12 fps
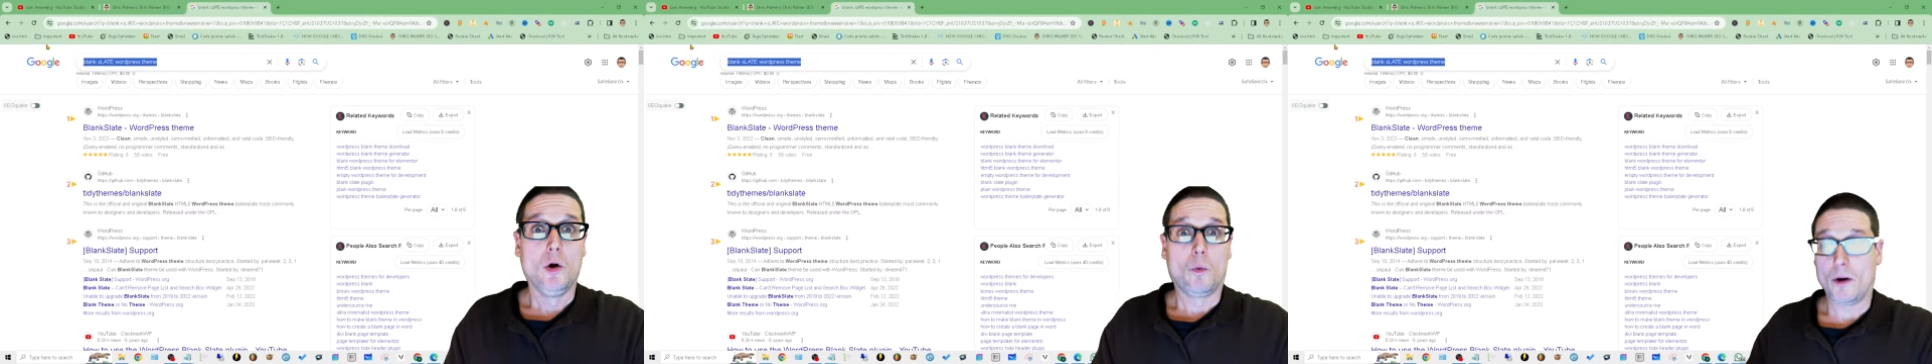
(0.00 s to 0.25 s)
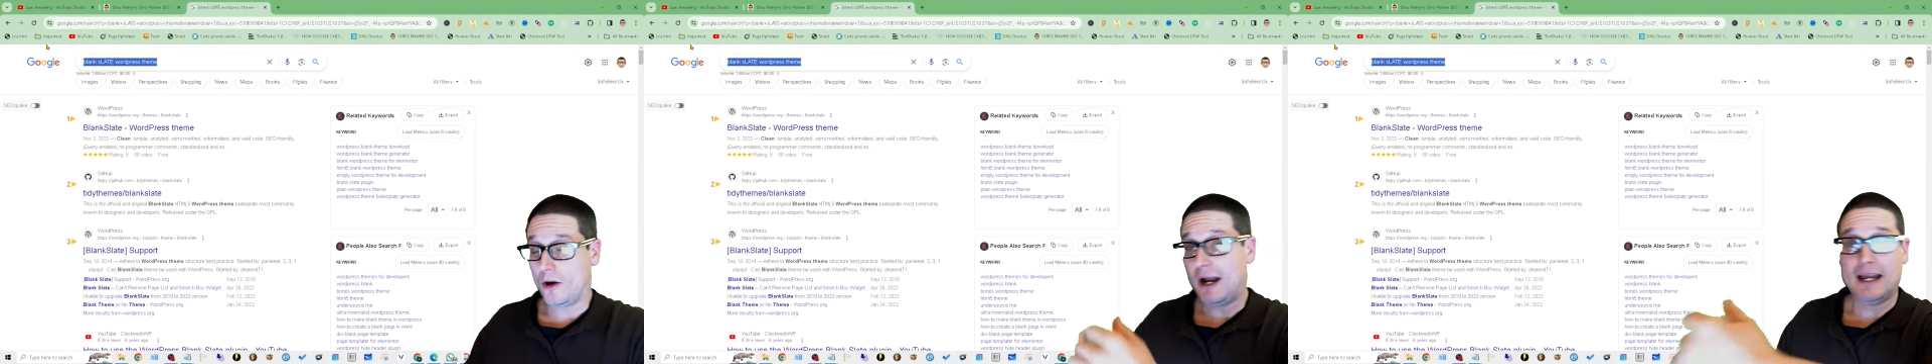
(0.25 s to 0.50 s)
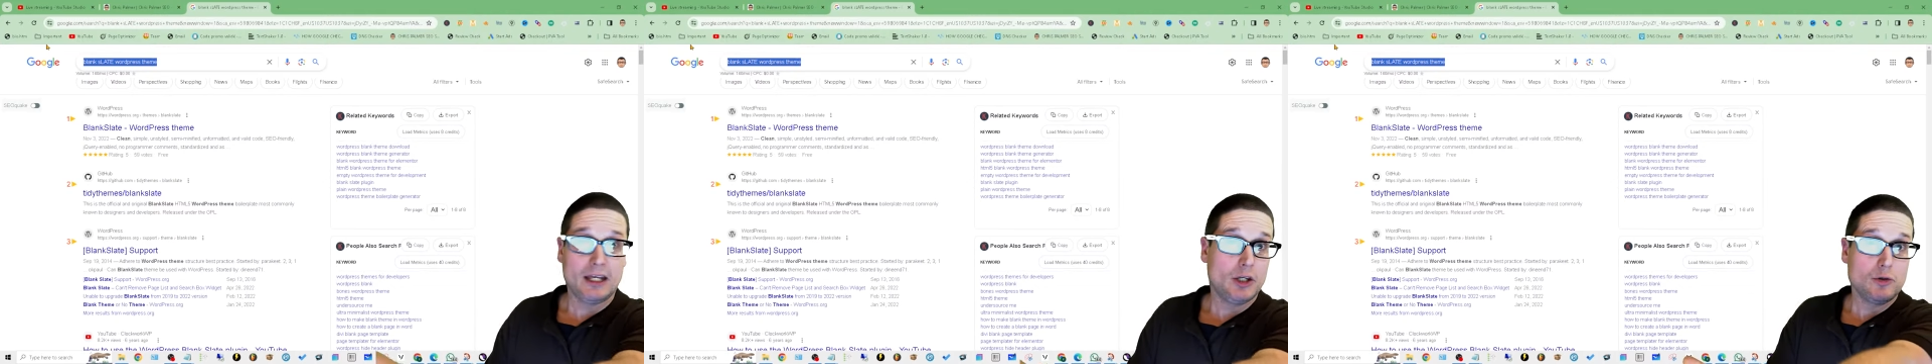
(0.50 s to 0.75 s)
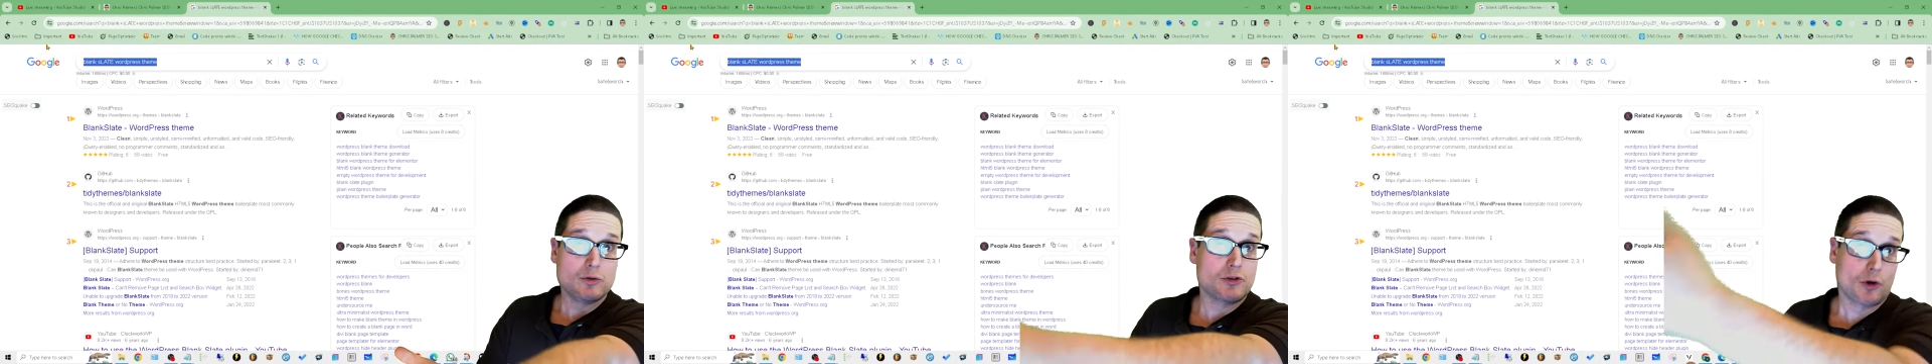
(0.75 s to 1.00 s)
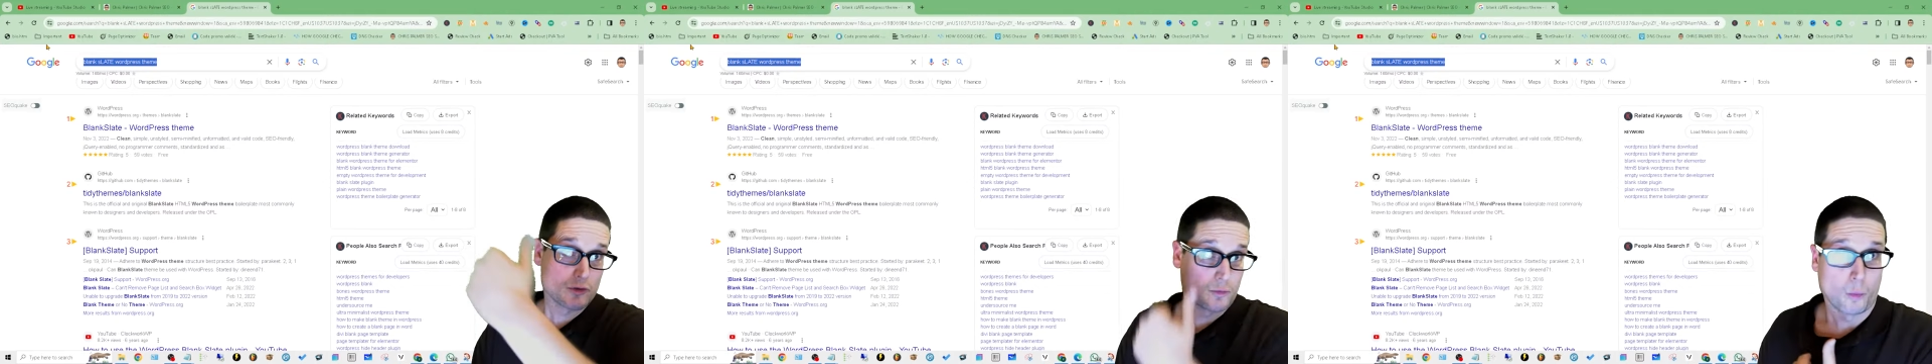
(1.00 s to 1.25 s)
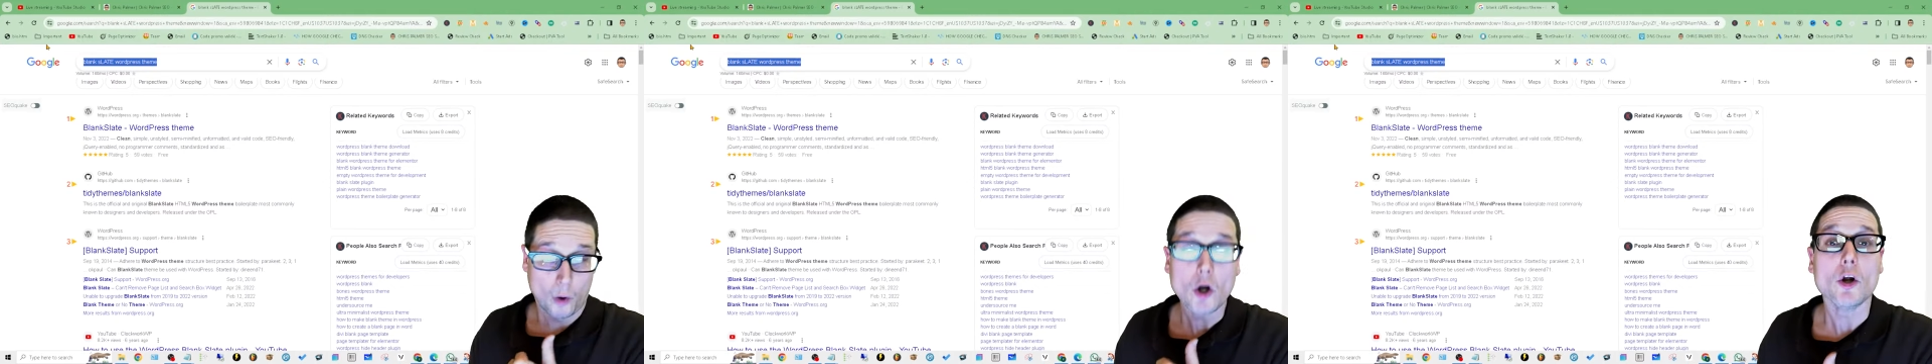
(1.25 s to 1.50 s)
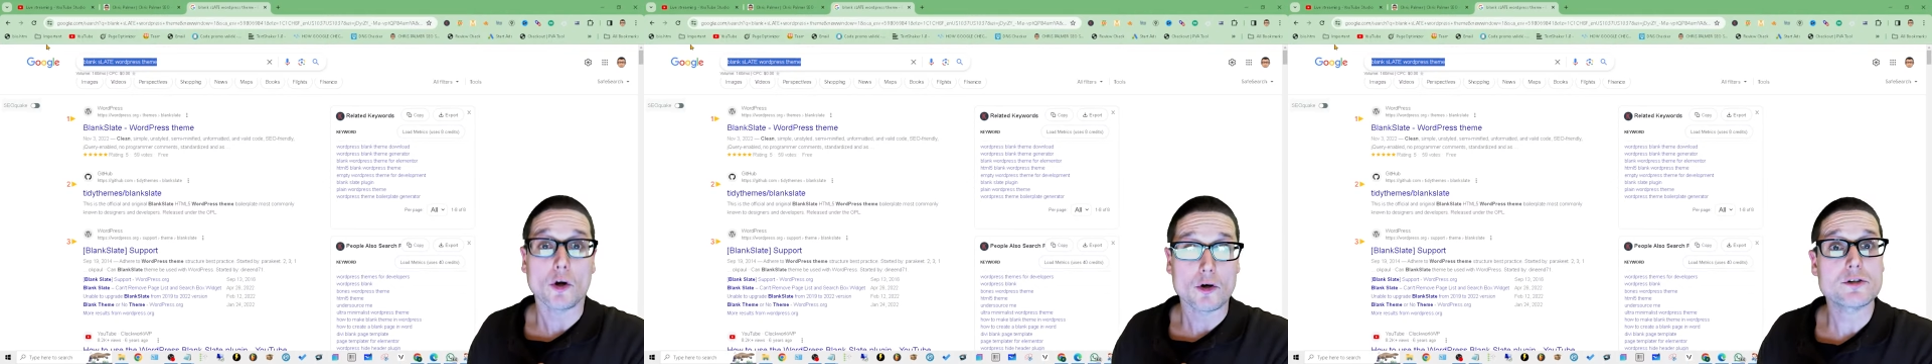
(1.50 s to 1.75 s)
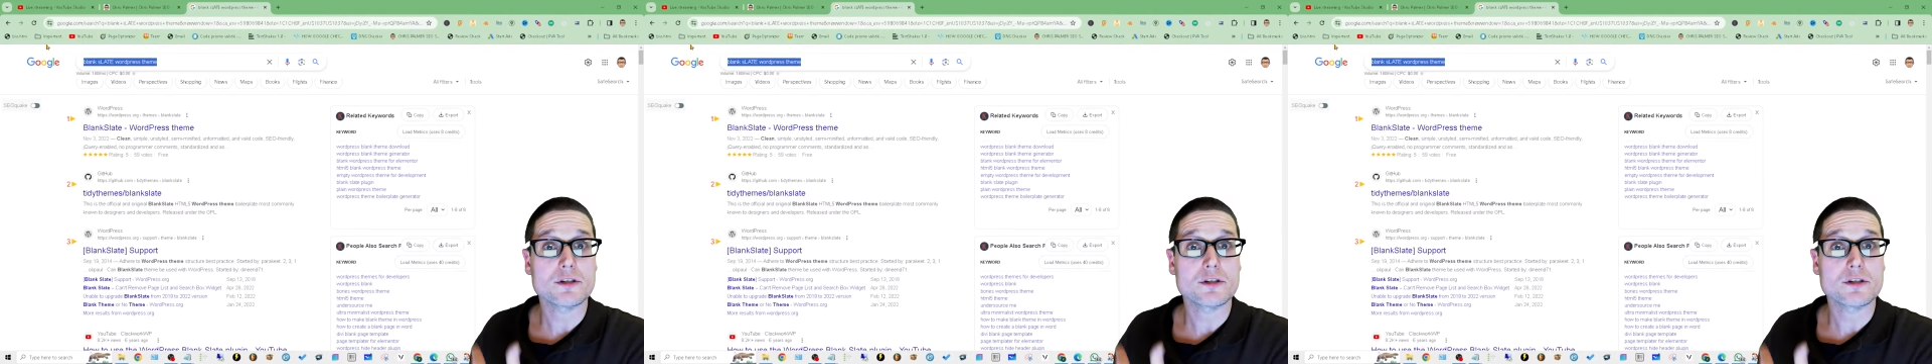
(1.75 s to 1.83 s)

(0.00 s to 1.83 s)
where I can use those workers